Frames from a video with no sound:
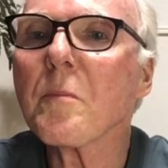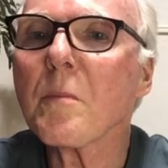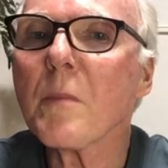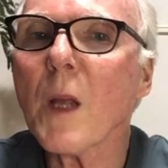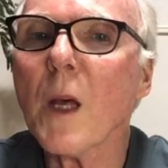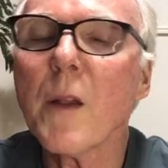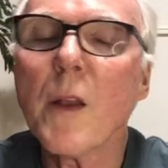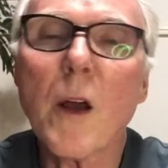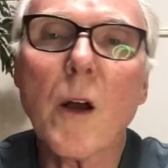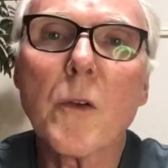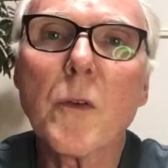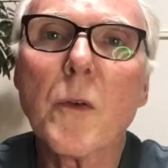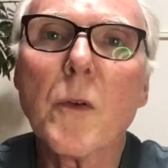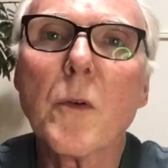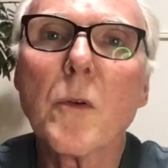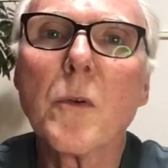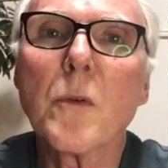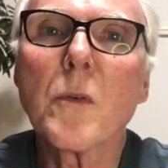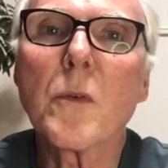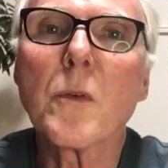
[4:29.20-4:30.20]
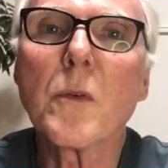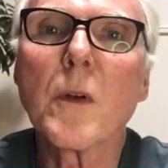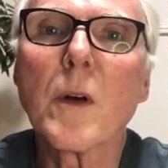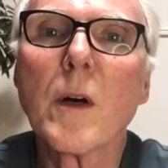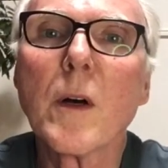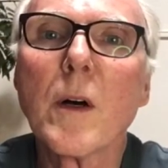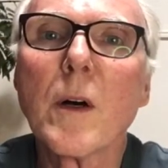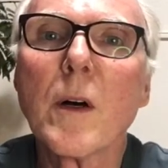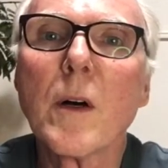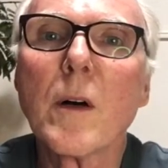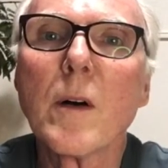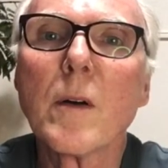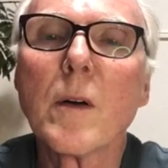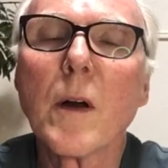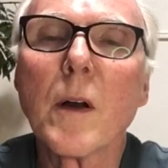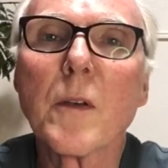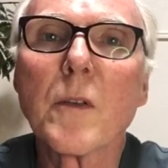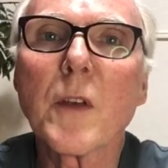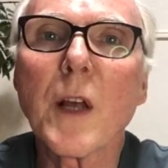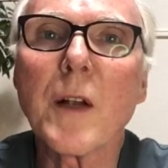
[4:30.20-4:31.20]
They also use
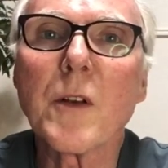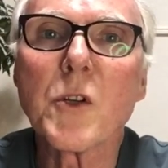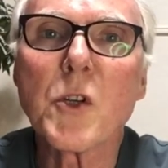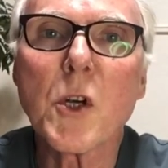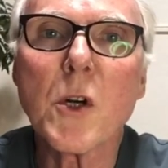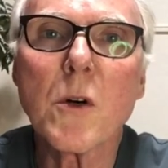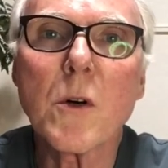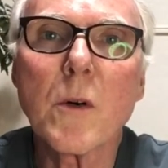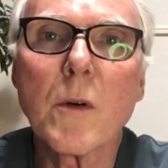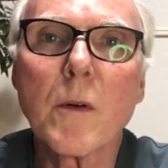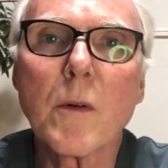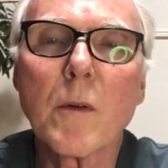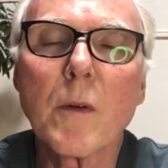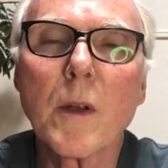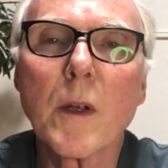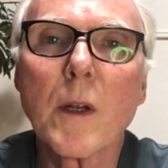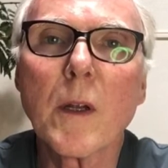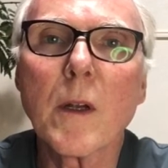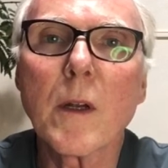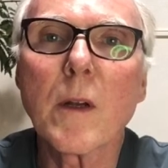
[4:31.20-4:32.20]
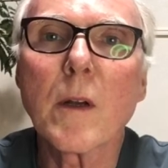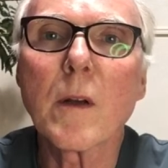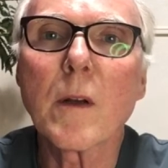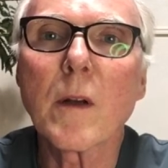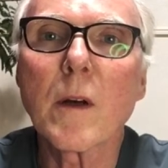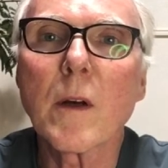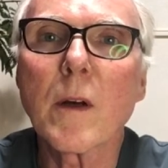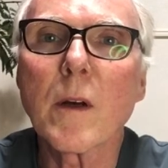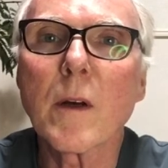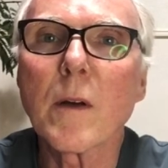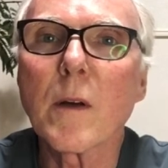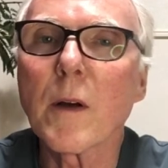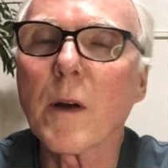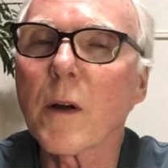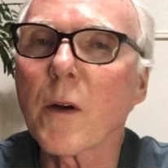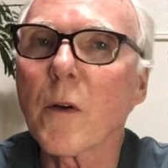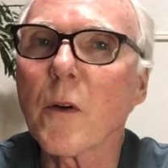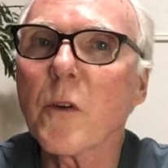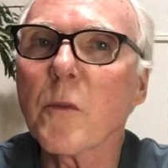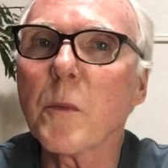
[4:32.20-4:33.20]
a Sancho in a
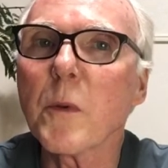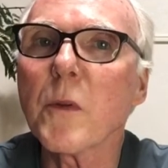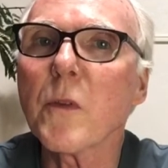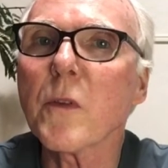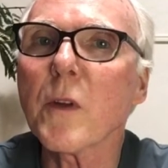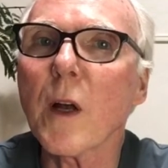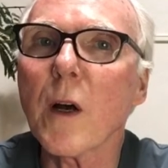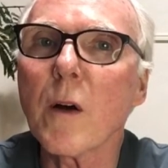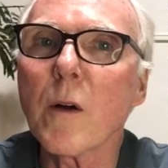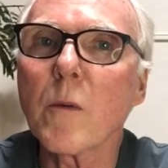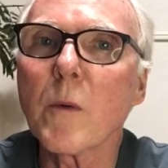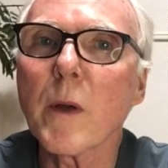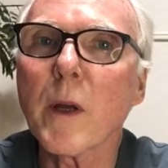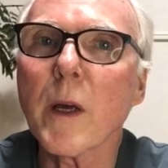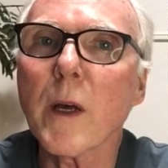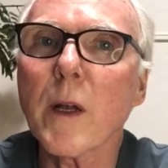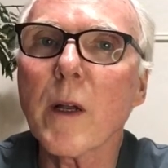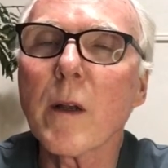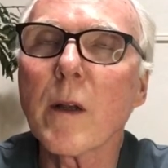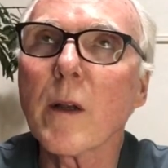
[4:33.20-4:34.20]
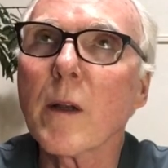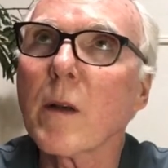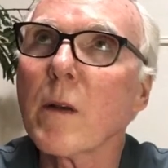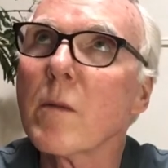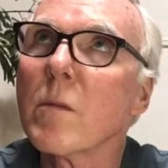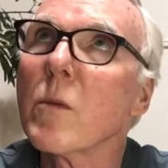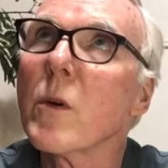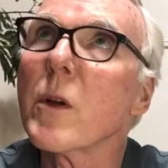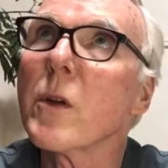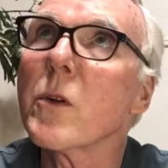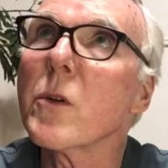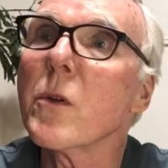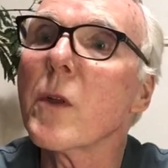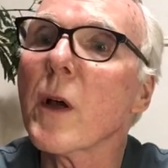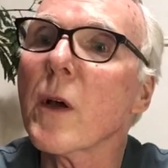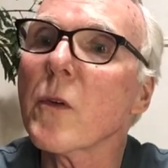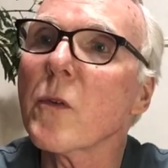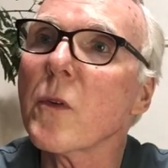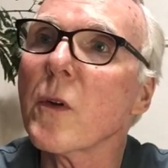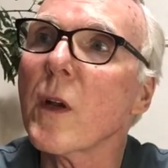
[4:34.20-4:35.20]
Christmas stout we had in
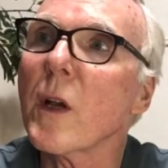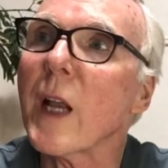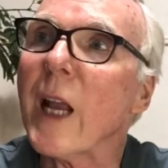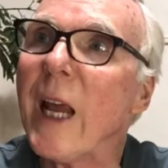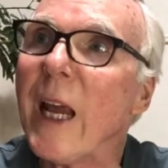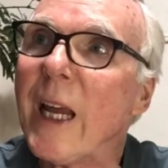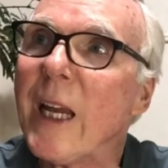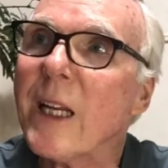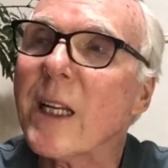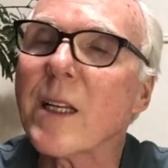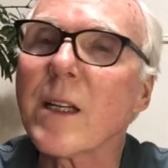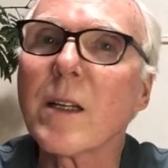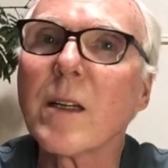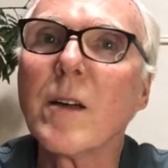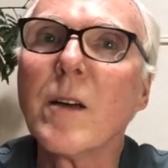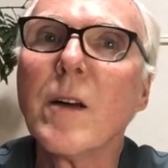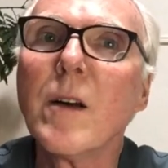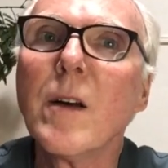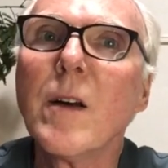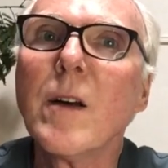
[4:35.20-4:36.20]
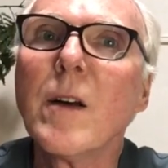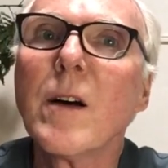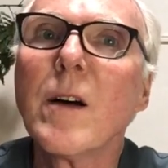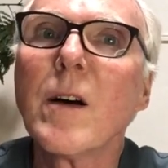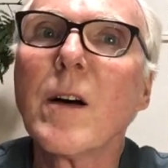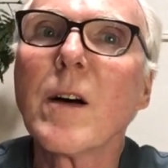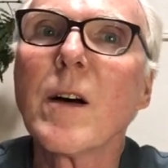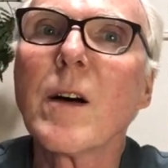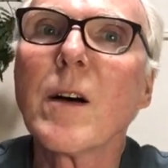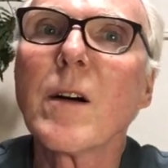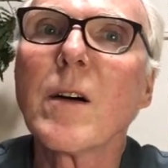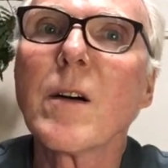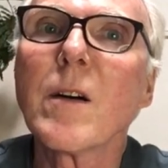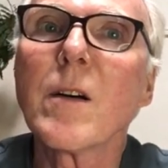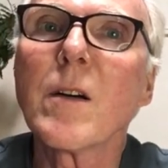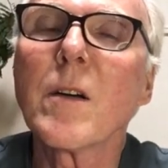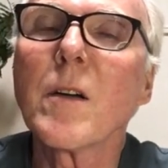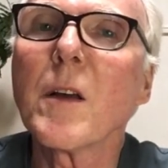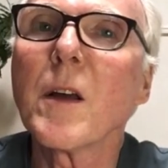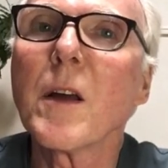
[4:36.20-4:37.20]
2008,
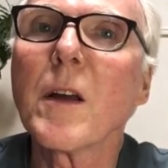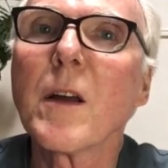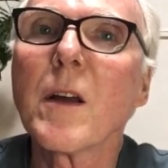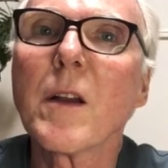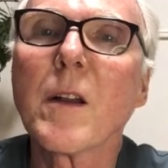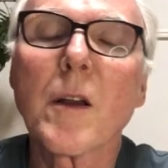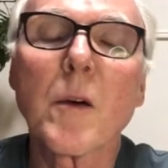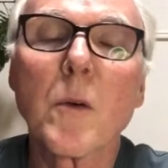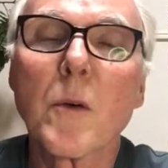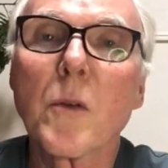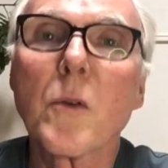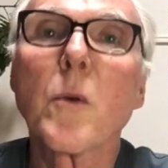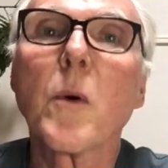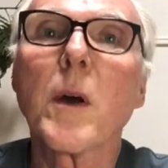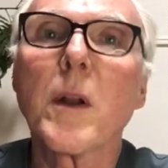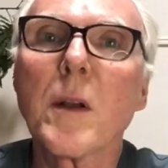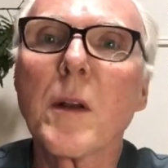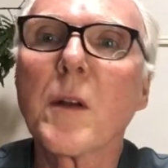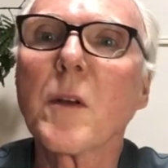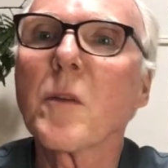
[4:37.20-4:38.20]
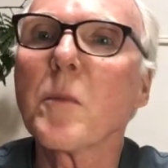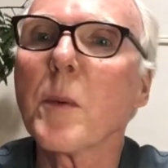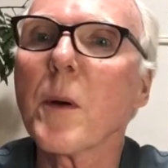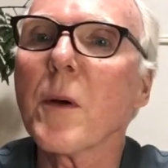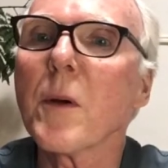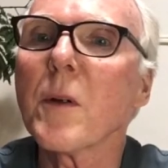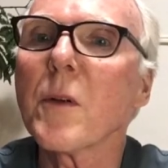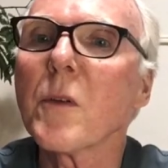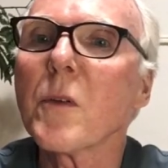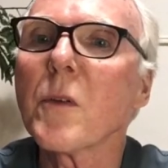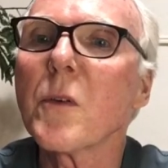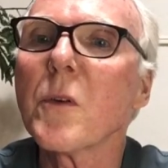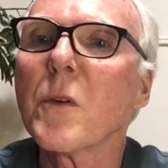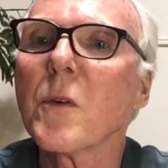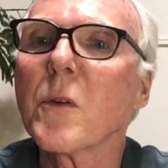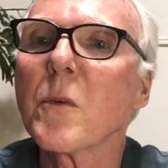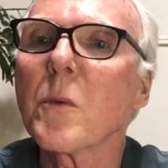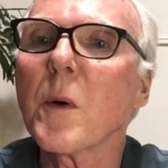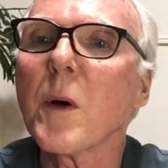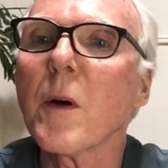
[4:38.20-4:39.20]
and that was quite an experience too
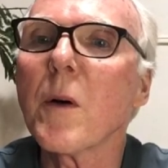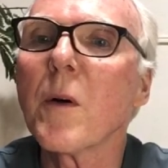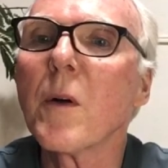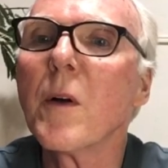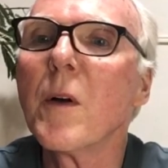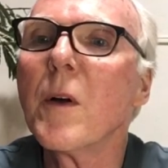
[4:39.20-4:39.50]
as well.